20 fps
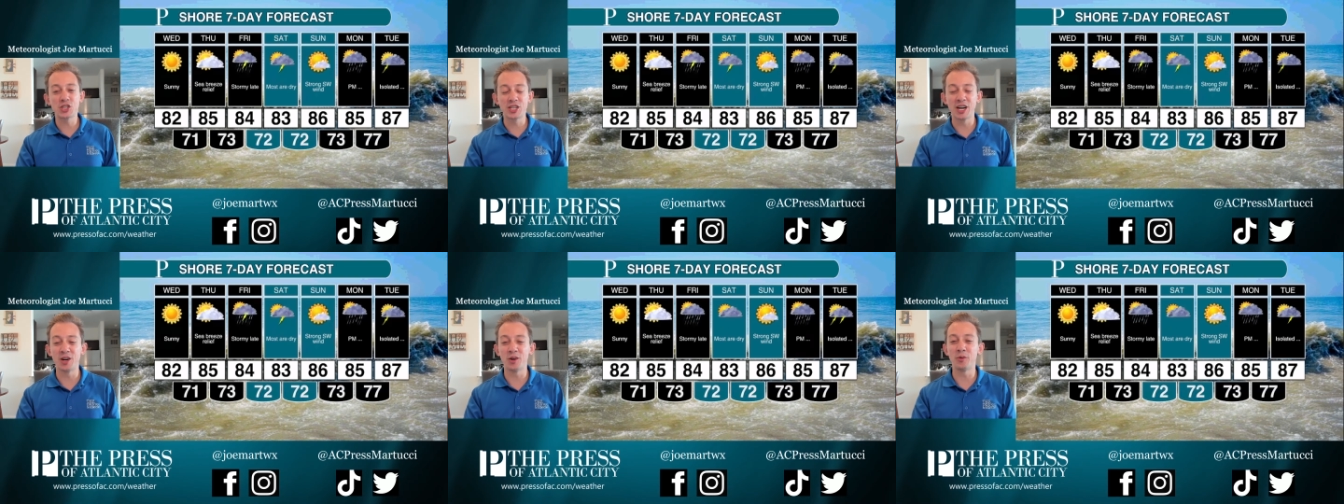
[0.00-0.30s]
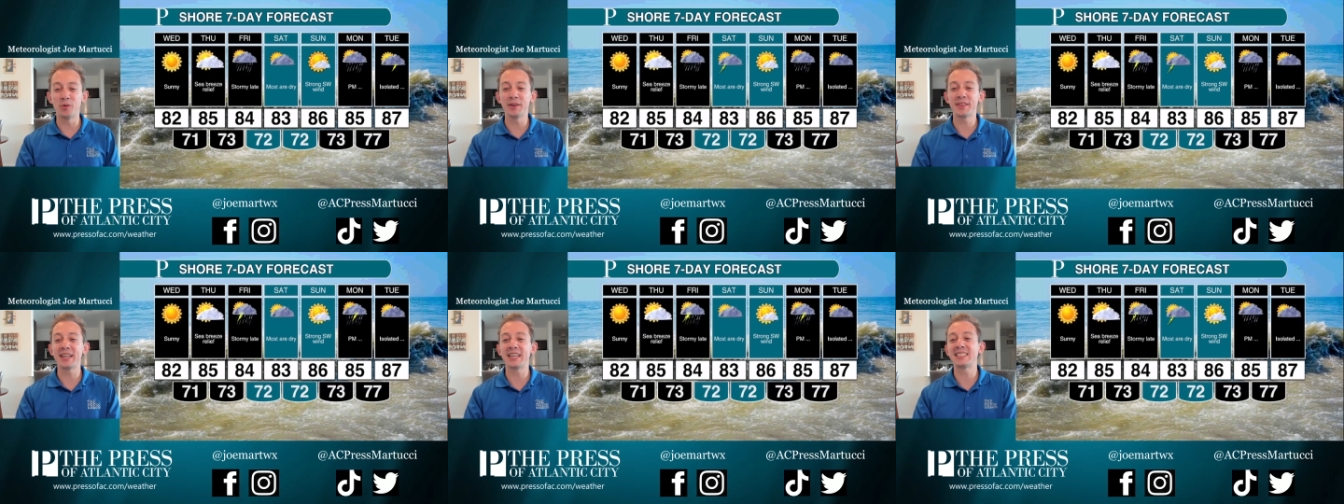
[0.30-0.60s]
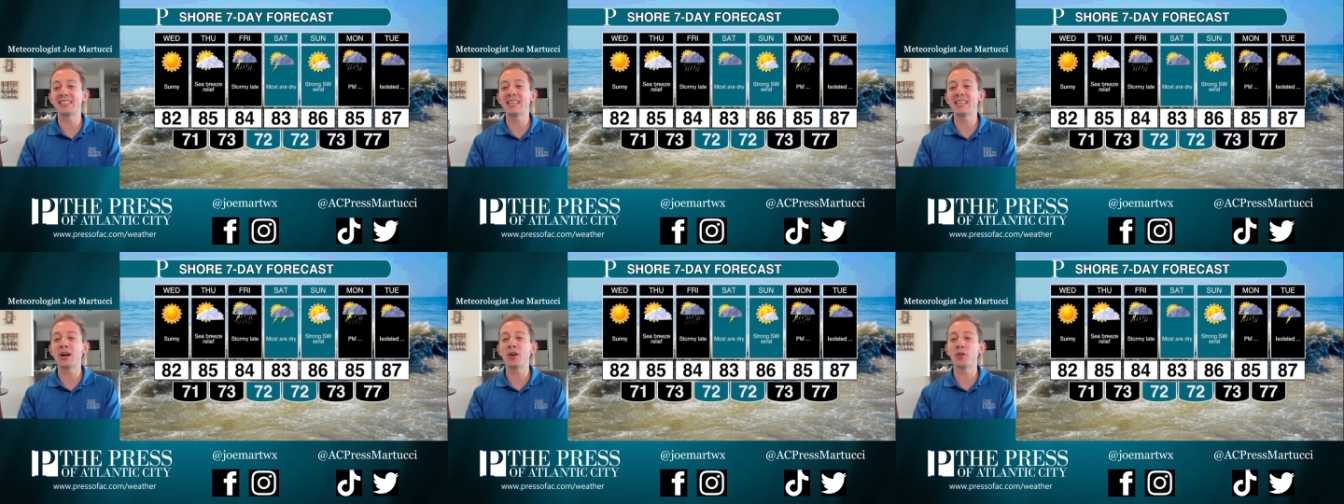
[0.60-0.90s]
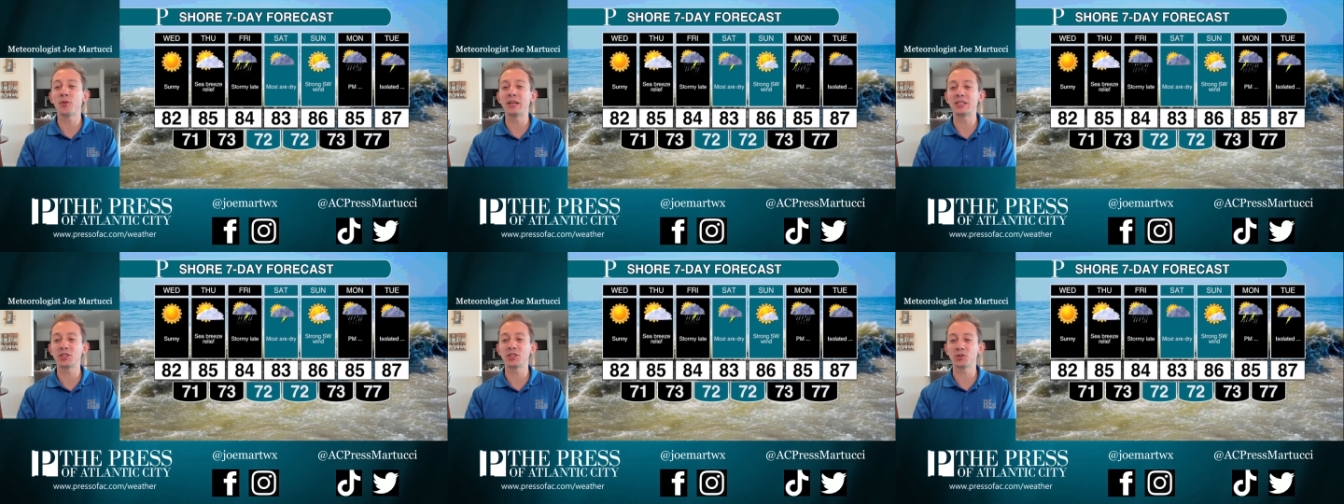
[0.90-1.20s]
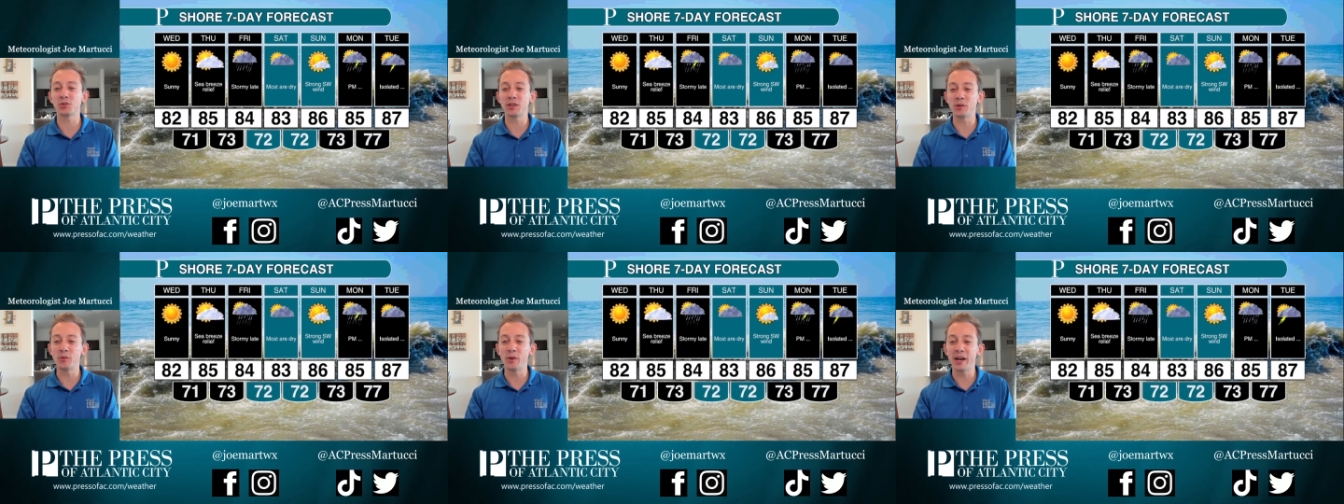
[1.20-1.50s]
though, with that
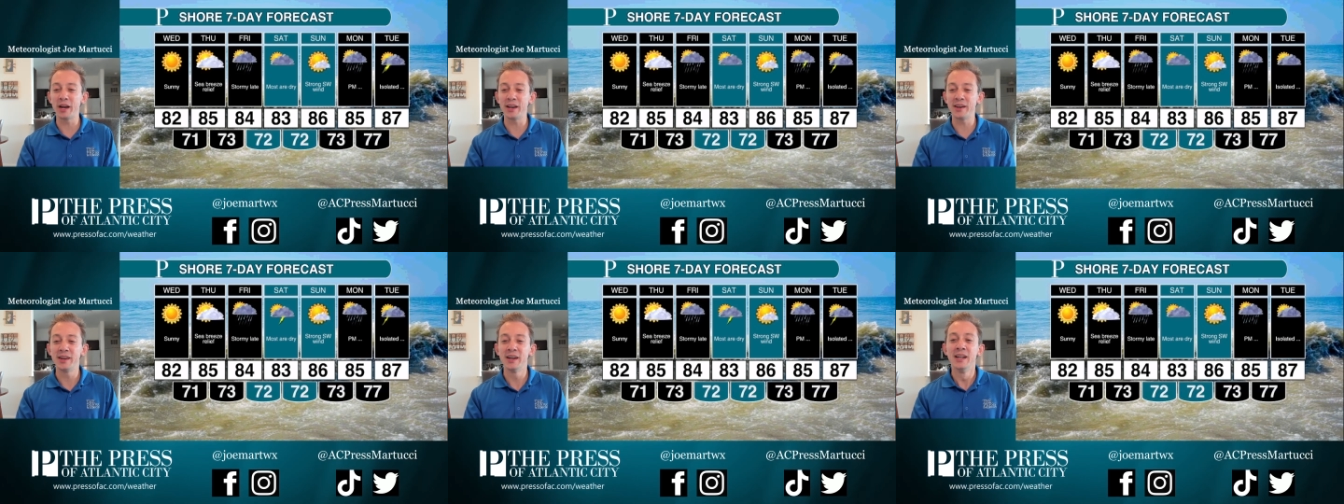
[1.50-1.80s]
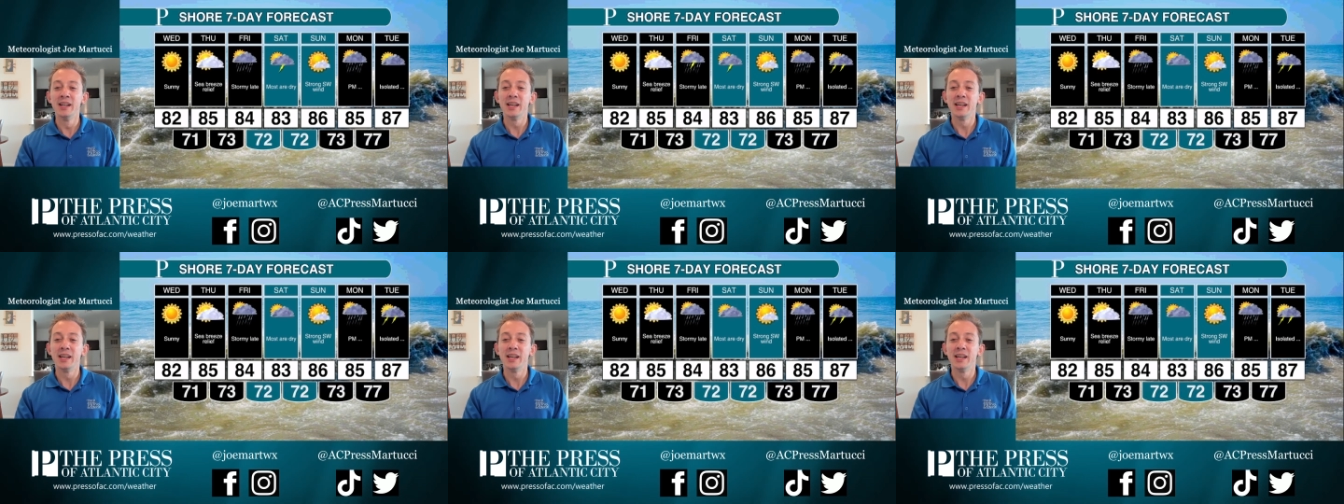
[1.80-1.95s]
southwesterly wind.